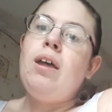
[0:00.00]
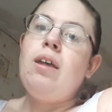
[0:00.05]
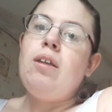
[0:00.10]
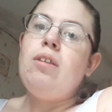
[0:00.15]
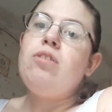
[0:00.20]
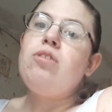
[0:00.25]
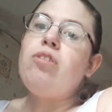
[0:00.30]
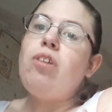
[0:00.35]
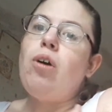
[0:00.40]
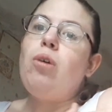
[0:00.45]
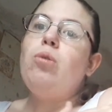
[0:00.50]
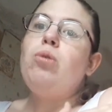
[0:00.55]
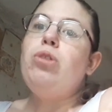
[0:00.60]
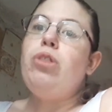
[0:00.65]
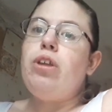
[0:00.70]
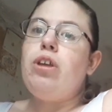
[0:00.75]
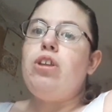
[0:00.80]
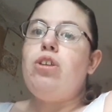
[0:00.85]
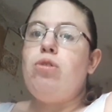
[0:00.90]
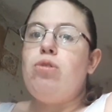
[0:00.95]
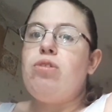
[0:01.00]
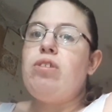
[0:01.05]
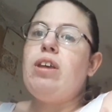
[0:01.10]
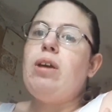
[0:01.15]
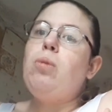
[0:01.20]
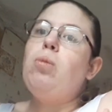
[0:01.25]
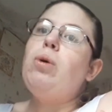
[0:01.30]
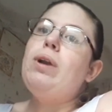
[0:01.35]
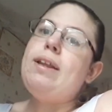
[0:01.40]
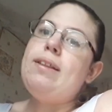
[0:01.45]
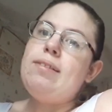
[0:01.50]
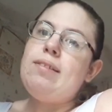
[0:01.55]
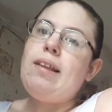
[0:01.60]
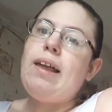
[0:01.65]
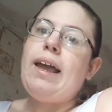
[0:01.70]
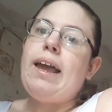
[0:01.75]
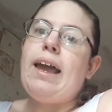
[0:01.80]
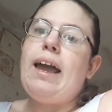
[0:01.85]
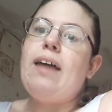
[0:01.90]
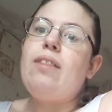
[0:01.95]
so that you see what it's
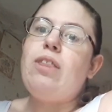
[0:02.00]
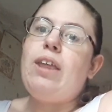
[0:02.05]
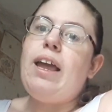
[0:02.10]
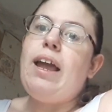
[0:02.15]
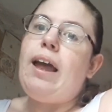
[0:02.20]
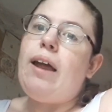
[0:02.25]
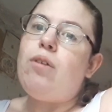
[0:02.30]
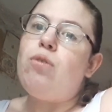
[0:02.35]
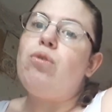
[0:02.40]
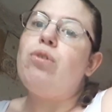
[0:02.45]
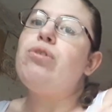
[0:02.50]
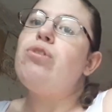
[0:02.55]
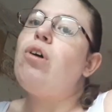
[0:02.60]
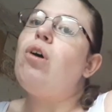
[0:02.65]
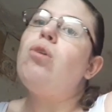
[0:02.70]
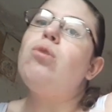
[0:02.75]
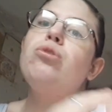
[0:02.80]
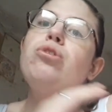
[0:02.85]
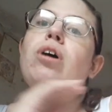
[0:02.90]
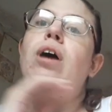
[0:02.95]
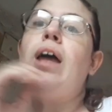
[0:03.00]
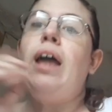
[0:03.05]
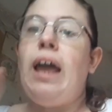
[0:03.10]
like at the end result,